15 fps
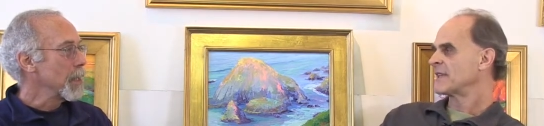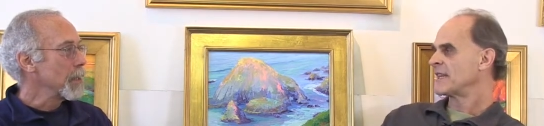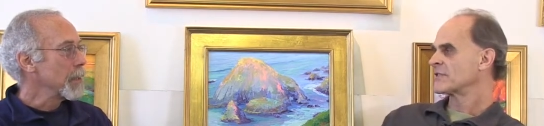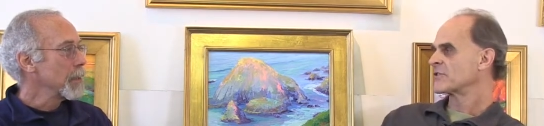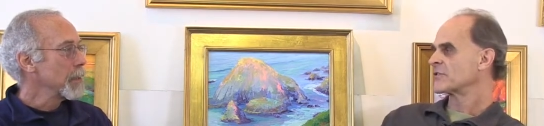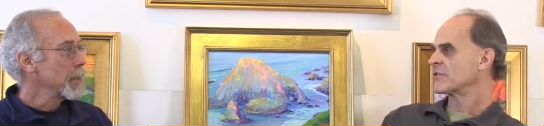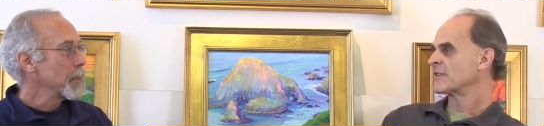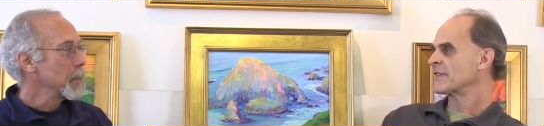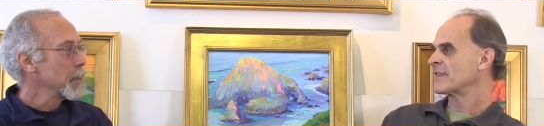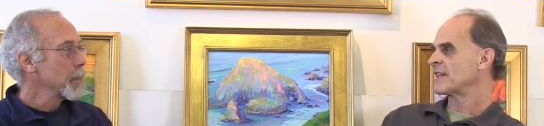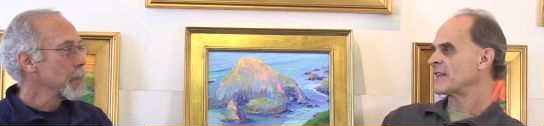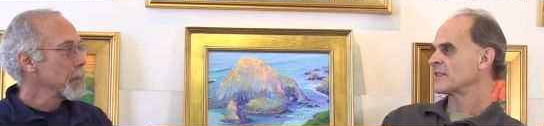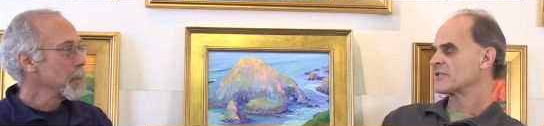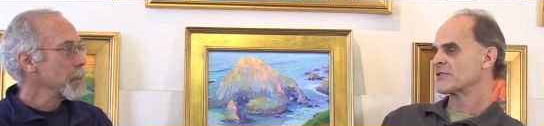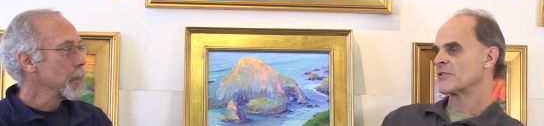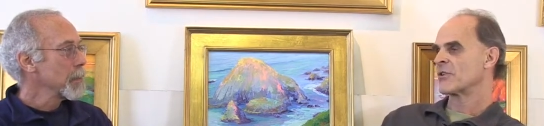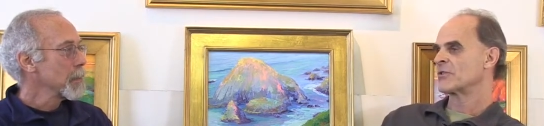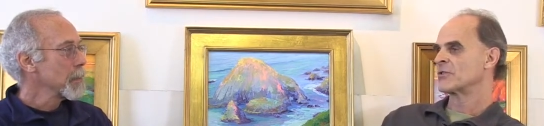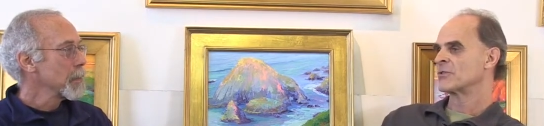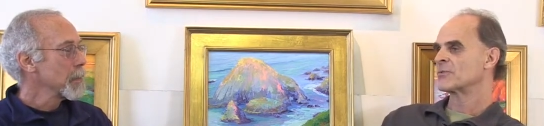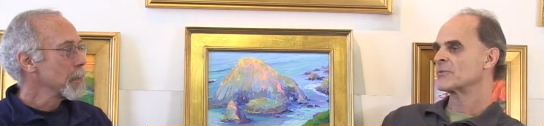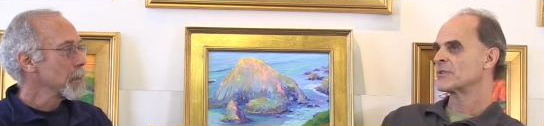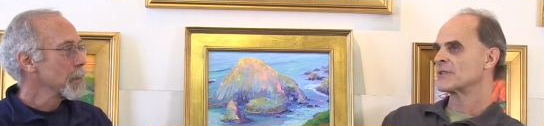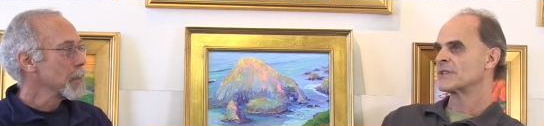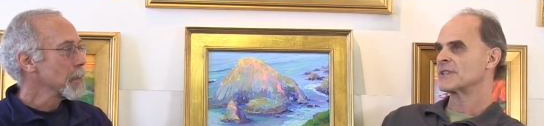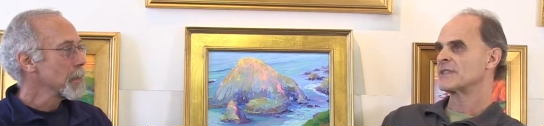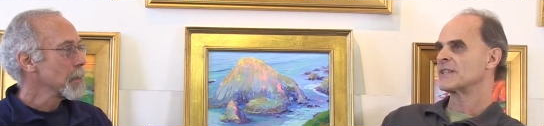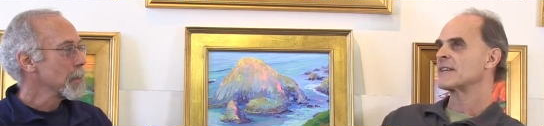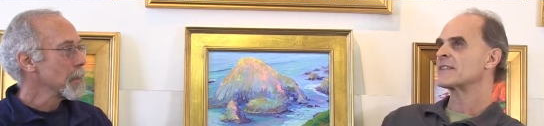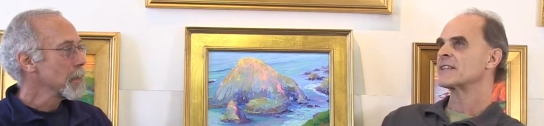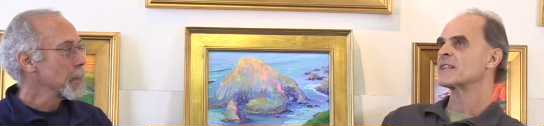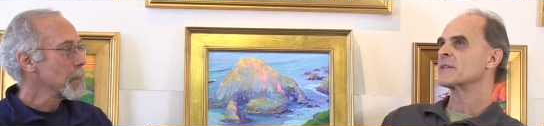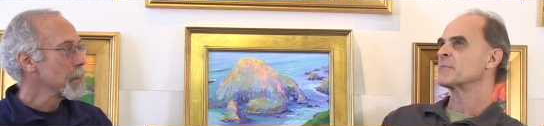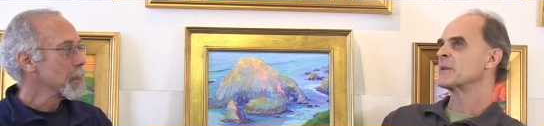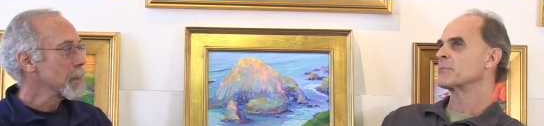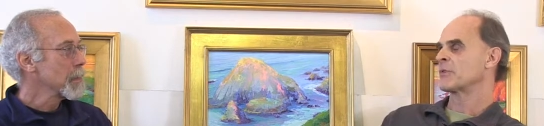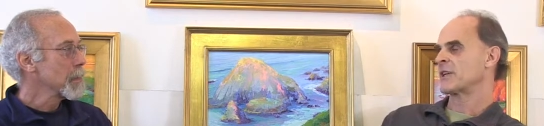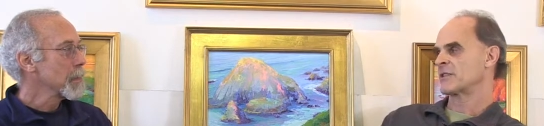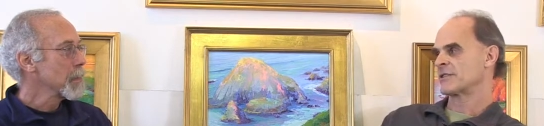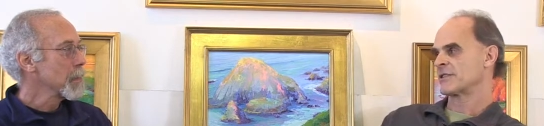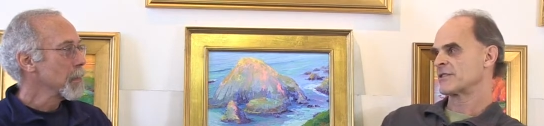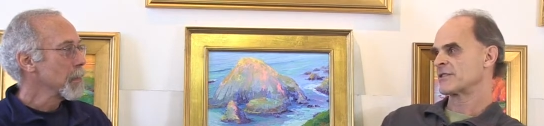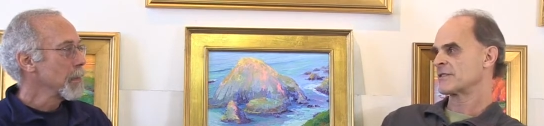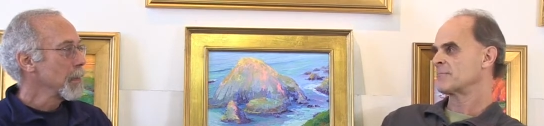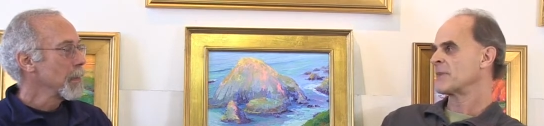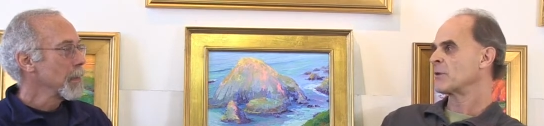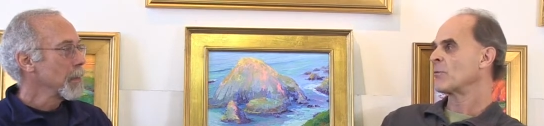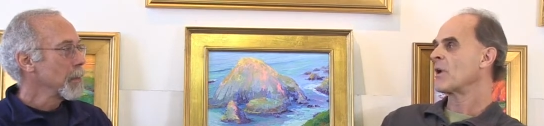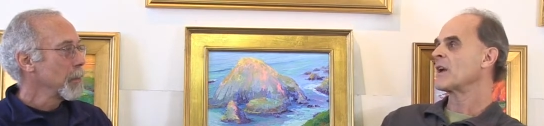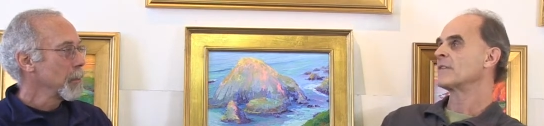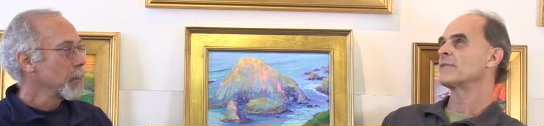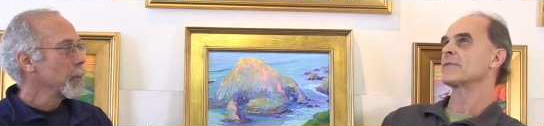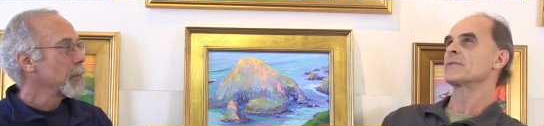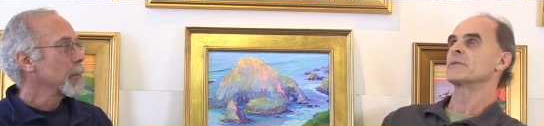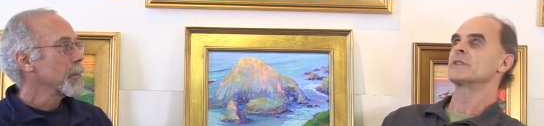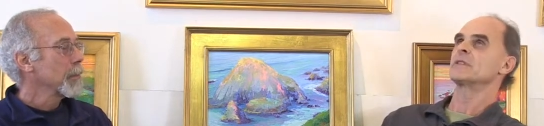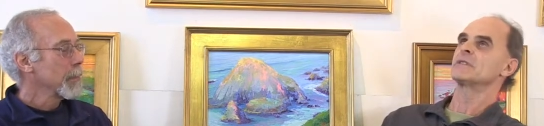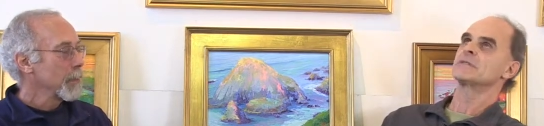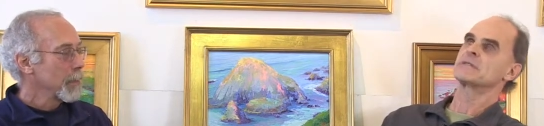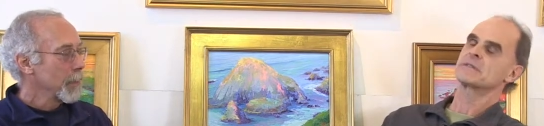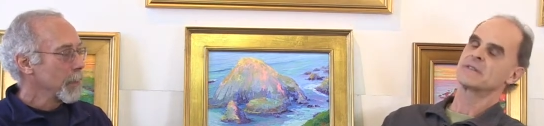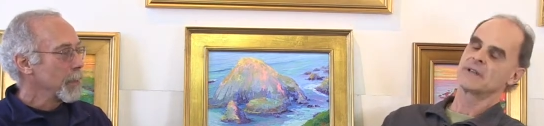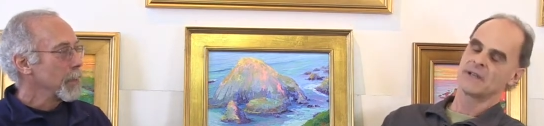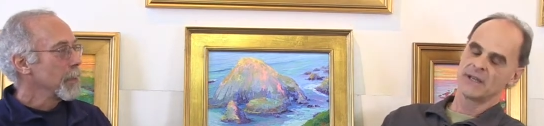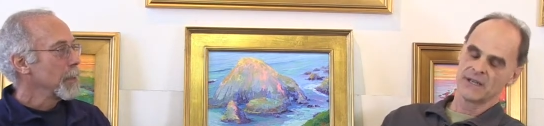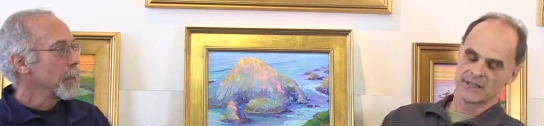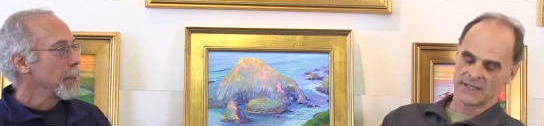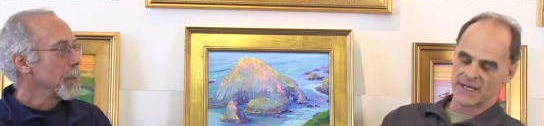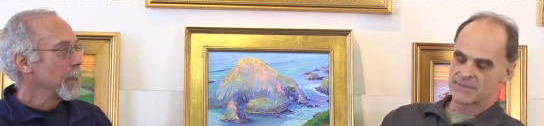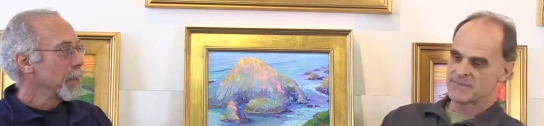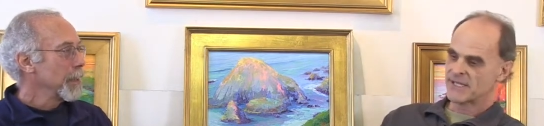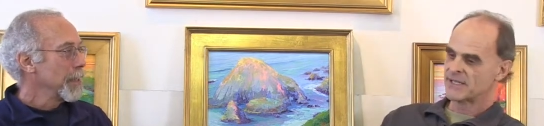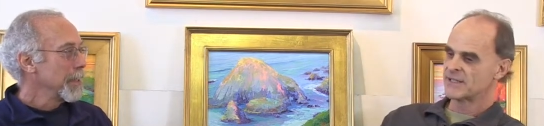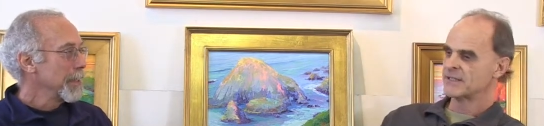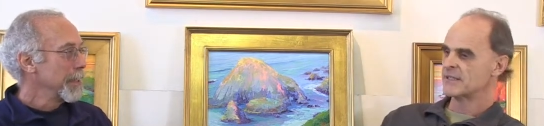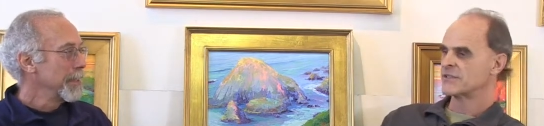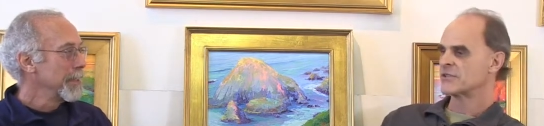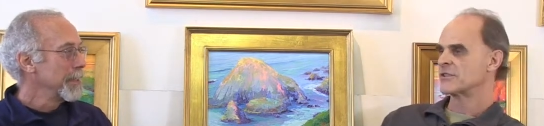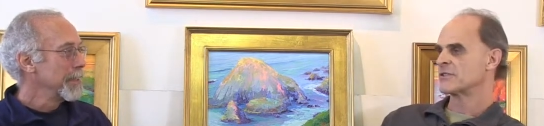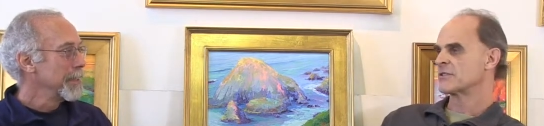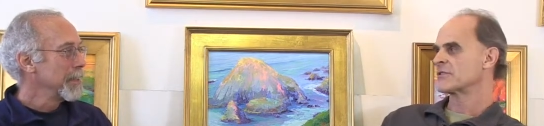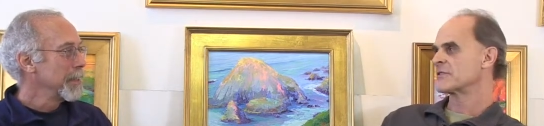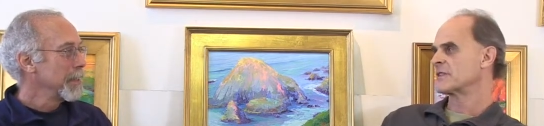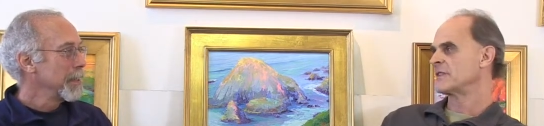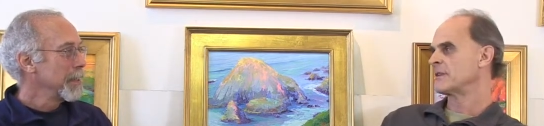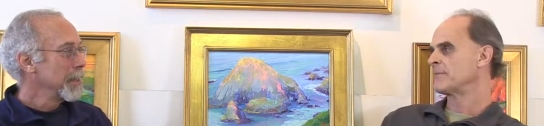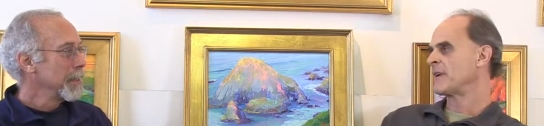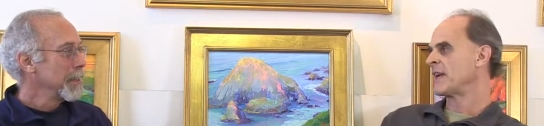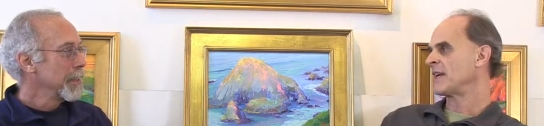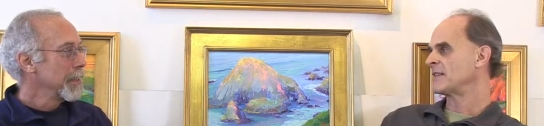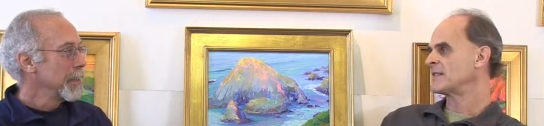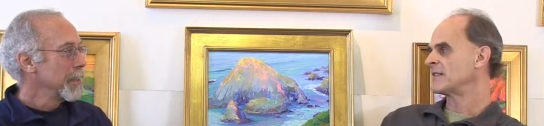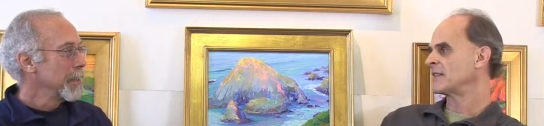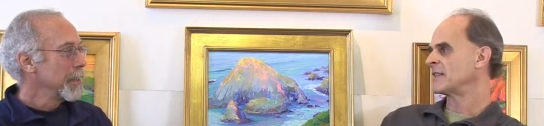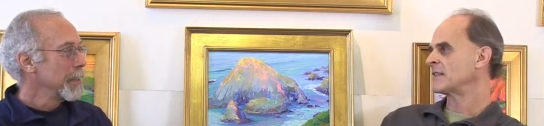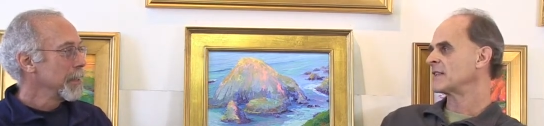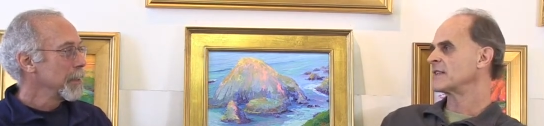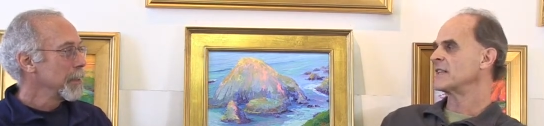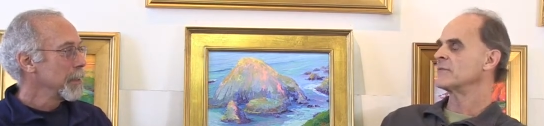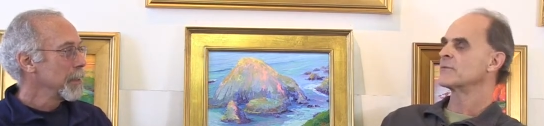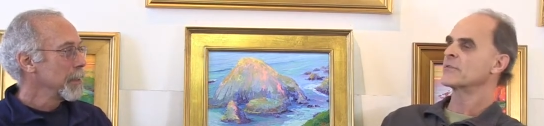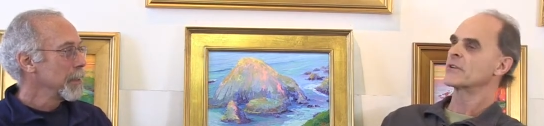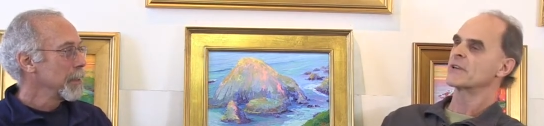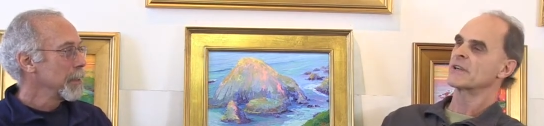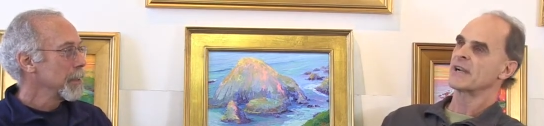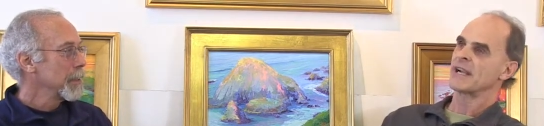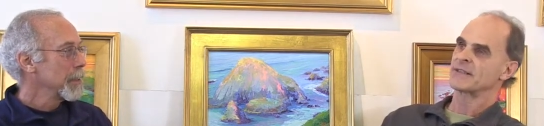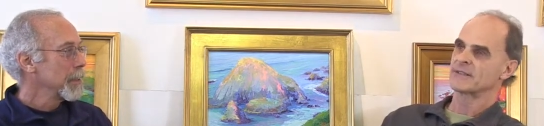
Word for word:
Speaker 1: that sort of thing. So you really, nothing can be precious. And my wife will come in and she'll see the painting and leave for,